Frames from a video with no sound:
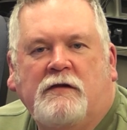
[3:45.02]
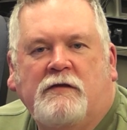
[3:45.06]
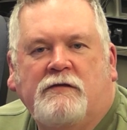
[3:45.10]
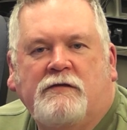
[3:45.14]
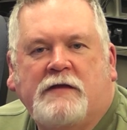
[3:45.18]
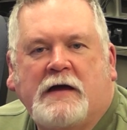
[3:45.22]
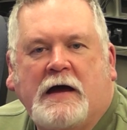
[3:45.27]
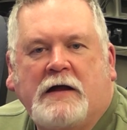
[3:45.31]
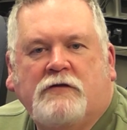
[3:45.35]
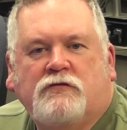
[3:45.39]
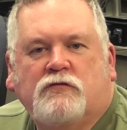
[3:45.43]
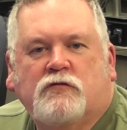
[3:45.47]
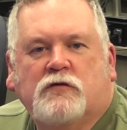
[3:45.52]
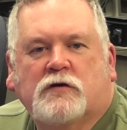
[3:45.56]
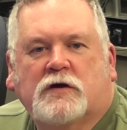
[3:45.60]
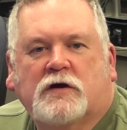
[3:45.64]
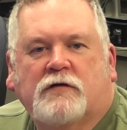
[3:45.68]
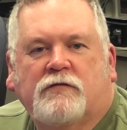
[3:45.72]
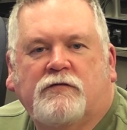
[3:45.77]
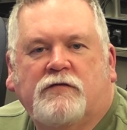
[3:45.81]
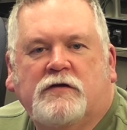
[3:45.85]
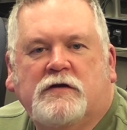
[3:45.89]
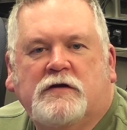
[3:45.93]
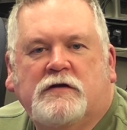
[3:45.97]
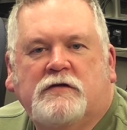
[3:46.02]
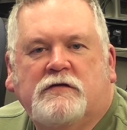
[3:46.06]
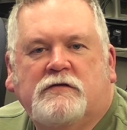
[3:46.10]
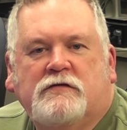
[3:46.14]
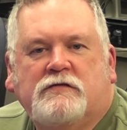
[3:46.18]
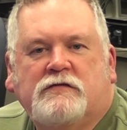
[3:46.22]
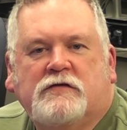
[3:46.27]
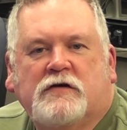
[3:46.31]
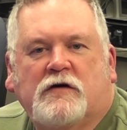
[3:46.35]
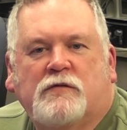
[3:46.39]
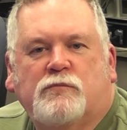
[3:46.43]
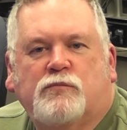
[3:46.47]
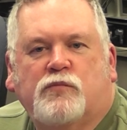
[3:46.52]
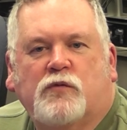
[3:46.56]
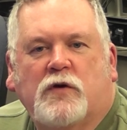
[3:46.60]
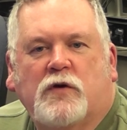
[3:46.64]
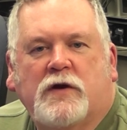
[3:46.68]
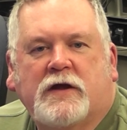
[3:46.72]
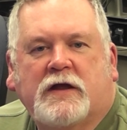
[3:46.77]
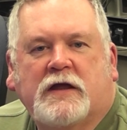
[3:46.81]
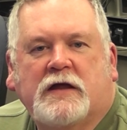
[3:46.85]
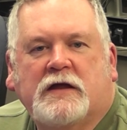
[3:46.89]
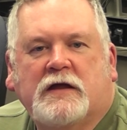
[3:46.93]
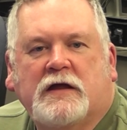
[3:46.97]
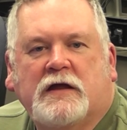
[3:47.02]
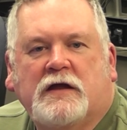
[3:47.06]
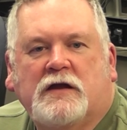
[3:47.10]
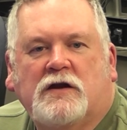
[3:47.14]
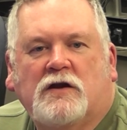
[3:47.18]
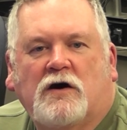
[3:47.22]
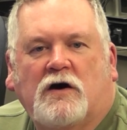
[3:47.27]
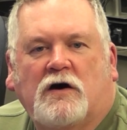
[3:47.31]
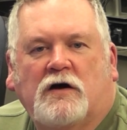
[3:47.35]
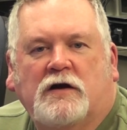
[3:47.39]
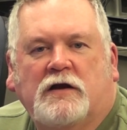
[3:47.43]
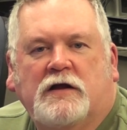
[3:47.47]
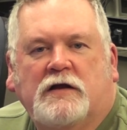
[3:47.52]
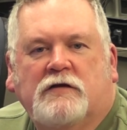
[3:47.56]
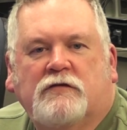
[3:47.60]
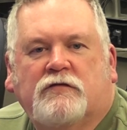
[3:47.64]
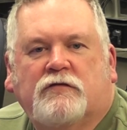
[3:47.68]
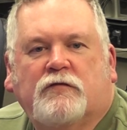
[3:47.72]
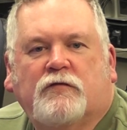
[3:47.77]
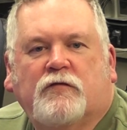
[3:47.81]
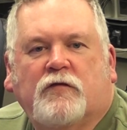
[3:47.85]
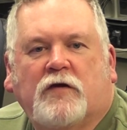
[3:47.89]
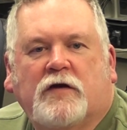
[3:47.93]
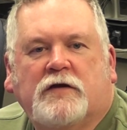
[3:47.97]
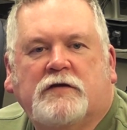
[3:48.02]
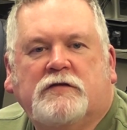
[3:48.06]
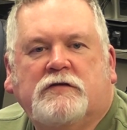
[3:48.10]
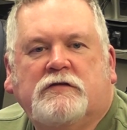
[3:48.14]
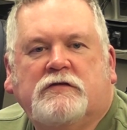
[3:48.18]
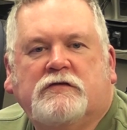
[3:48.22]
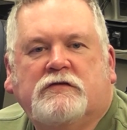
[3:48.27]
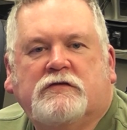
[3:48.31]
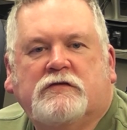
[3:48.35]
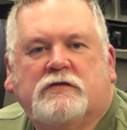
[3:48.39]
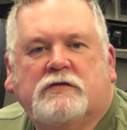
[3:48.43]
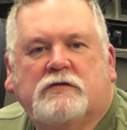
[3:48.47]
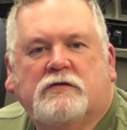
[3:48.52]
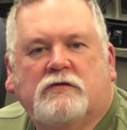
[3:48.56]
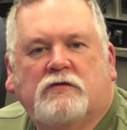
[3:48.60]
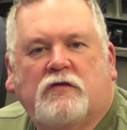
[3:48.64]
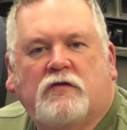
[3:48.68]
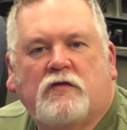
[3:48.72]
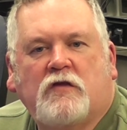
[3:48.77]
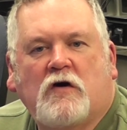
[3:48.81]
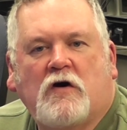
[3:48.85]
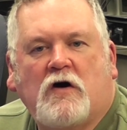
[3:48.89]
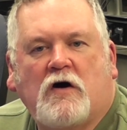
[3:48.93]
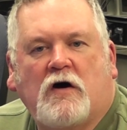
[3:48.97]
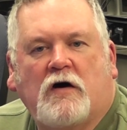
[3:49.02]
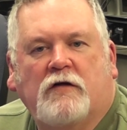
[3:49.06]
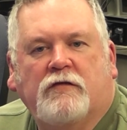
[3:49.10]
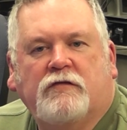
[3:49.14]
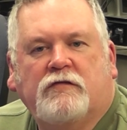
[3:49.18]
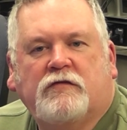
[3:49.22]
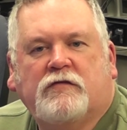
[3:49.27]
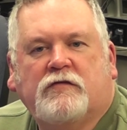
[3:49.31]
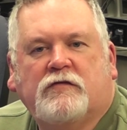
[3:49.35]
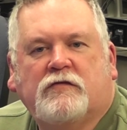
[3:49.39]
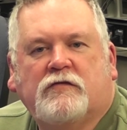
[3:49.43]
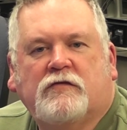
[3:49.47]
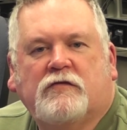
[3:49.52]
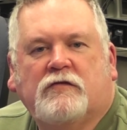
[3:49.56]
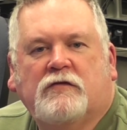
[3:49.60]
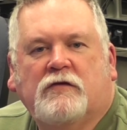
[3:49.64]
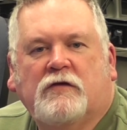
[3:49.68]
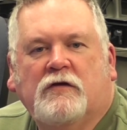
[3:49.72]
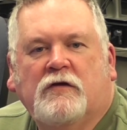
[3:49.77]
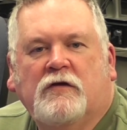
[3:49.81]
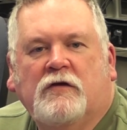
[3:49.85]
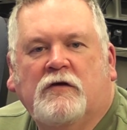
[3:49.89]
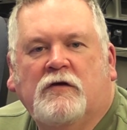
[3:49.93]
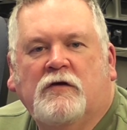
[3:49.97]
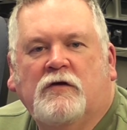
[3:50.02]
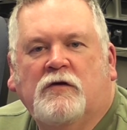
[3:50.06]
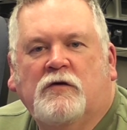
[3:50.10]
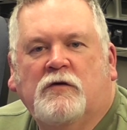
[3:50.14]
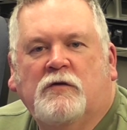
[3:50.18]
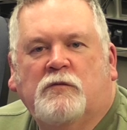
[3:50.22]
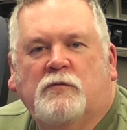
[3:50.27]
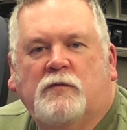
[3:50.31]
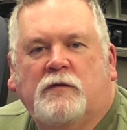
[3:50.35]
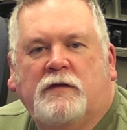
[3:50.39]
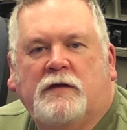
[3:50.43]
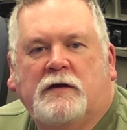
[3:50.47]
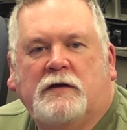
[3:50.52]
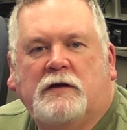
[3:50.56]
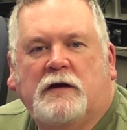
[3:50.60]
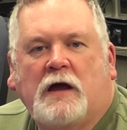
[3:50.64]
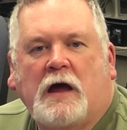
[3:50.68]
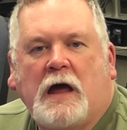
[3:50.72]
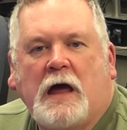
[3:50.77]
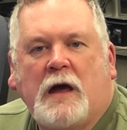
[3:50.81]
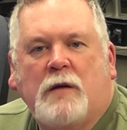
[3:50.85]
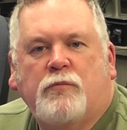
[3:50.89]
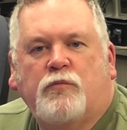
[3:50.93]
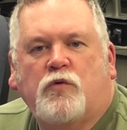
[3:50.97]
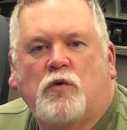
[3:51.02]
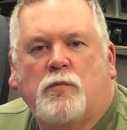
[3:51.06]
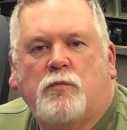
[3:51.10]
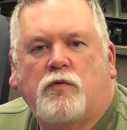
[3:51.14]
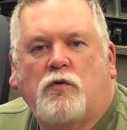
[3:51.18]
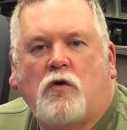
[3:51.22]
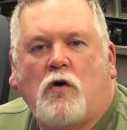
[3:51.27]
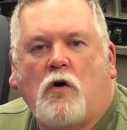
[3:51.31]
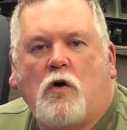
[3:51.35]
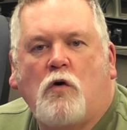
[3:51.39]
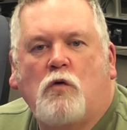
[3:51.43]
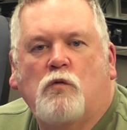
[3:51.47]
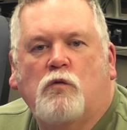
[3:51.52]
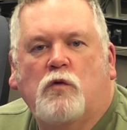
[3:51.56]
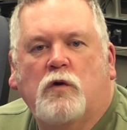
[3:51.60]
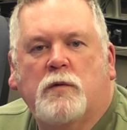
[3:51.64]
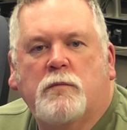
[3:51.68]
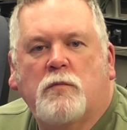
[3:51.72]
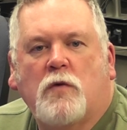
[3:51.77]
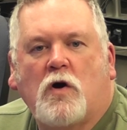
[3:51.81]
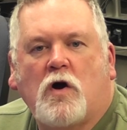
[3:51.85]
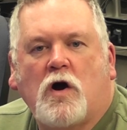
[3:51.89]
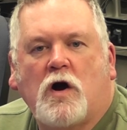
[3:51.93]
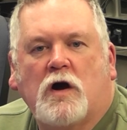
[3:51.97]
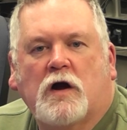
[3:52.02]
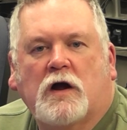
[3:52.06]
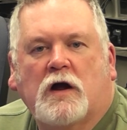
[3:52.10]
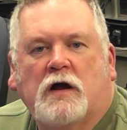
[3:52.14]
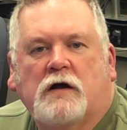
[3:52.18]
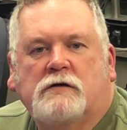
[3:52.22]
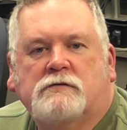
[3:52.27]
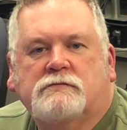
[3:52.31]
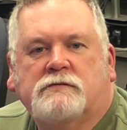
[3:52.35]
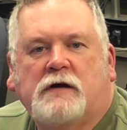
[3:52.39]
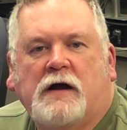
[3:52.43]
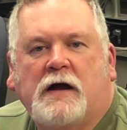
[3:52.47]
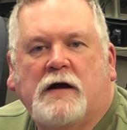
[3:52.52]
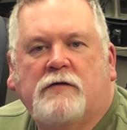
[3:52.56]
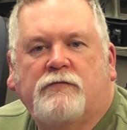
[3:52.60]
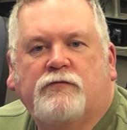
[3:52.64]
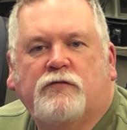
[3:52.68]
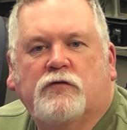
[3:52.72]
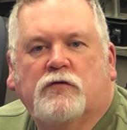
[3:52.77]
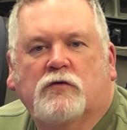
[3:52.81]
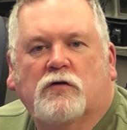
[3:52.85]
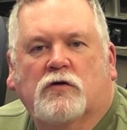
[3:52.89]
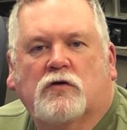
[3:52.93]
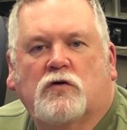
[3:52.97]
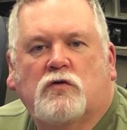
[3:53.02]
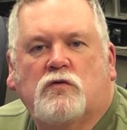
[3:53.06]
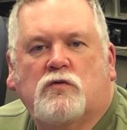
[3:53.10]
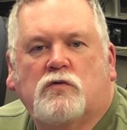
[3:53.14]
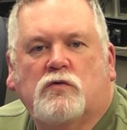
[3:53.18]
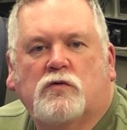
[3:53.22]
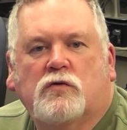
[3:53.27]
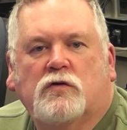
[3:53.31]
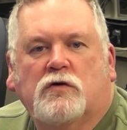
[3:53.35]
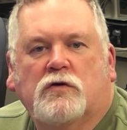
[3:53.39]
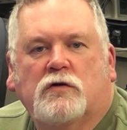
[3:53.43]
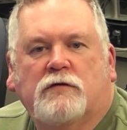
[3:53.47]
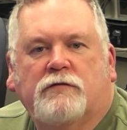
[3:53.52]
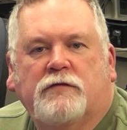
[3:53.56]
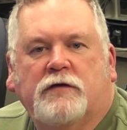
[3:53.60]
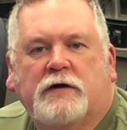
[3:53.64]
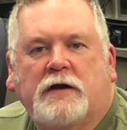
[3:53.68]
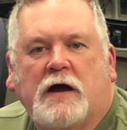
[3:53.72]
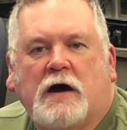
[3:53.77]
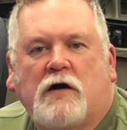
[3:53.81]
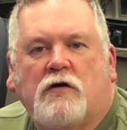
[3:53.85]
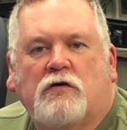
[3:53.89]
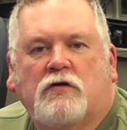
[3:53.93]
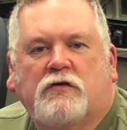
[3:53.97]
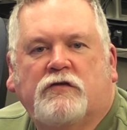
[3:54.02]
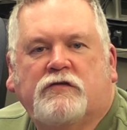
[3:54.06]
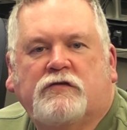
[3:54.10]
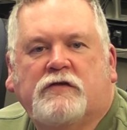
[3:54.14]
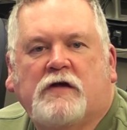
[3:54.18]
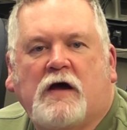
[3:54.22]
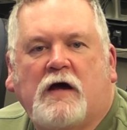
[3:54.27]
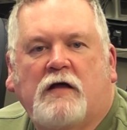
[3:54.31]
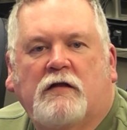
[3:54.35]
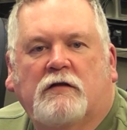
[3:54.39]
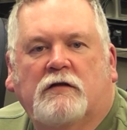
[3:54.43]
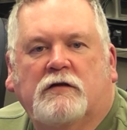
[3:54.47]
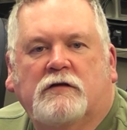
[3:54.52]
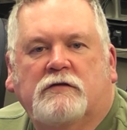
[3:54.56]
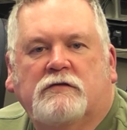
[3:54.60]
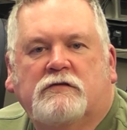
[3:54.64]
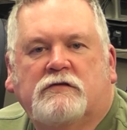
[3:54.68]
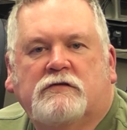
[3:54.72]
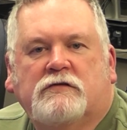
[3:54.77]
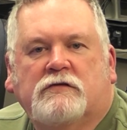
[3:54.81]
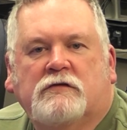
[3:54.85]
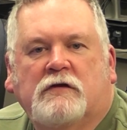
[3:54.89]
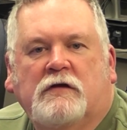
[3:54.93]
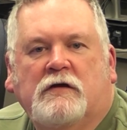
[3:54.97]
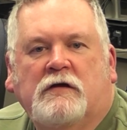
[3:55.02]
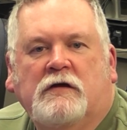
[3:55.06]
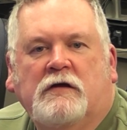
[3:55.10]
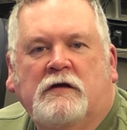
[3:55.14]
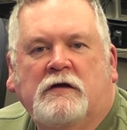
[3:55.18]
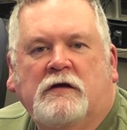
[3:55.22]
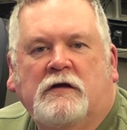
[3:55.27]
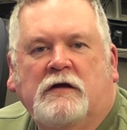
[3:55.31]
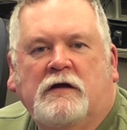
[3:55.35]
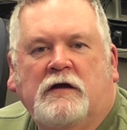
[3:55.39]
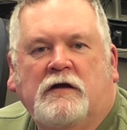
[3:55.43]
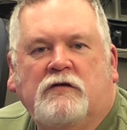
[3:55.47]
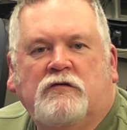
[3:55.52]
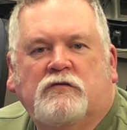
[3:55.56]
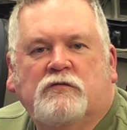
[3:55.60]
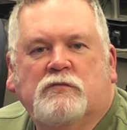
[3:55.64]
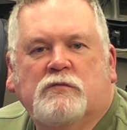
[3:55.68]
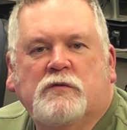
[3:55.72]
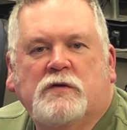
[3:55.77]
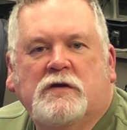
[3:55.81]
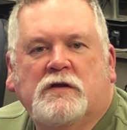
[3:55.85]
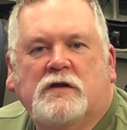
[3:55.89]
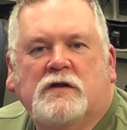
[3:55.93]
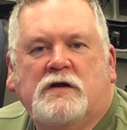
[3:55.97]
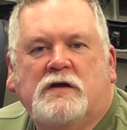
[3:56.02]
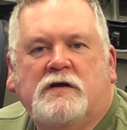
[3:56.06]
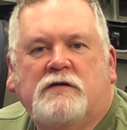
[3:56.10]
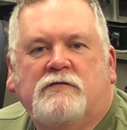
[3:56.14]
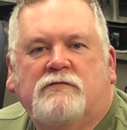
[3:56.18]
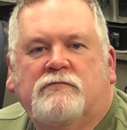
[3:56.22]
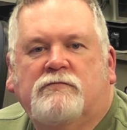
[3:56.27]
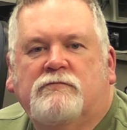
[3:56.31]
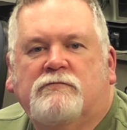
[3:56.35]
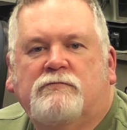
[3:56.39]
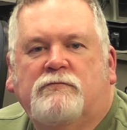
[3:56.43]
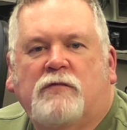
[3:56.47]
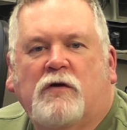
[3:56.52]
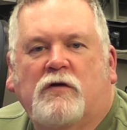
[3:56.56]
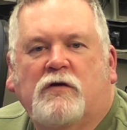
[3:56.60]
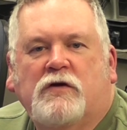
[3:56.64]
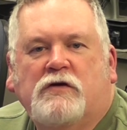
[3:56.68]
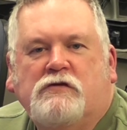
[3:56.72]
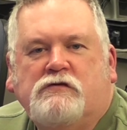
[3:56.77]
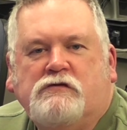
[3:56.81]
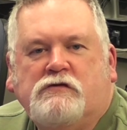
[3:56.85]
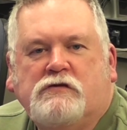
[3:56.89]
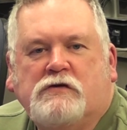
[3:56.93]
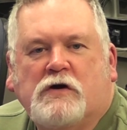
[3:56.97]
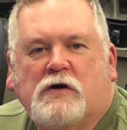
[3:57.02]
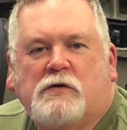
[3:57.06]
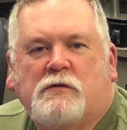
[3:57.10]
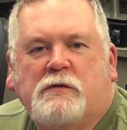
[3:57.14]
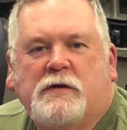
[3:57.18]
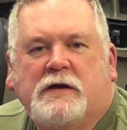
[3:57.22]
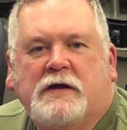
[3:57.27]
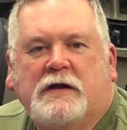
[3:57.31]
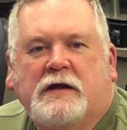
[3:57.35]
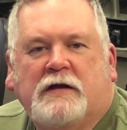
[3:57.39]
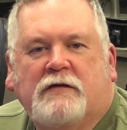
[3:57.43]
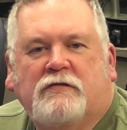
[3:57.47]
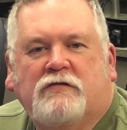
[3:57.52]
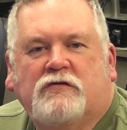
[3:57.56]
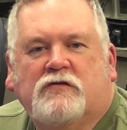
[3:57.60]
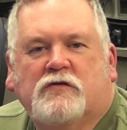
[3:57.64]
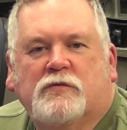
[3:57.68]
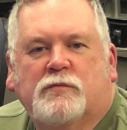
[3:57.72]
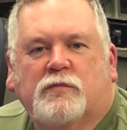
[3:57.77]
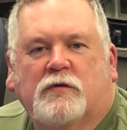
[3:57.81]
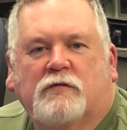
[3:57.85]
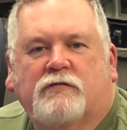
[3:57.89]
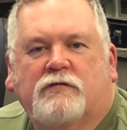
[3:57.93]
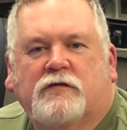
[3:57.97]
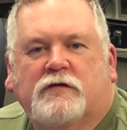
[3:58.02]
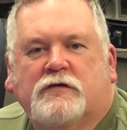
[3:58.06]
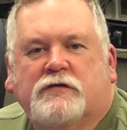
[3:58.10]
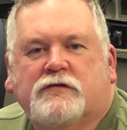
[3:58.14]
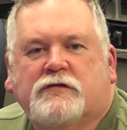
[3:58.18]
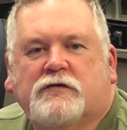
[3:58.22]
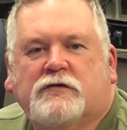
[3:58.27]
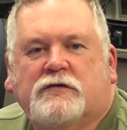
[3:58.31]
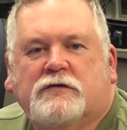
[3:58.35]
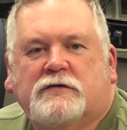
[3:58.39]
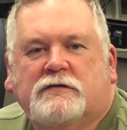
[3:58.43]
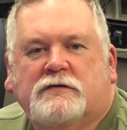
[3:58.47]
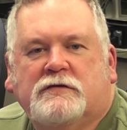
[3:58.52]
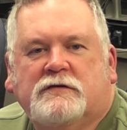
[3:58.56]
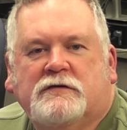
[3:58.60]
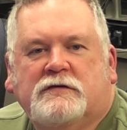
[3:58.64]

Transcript: That trick of his of breaking in on his friend's thoughts with an apropos remark after a quarter of an hour's silence is really very showy and superficial.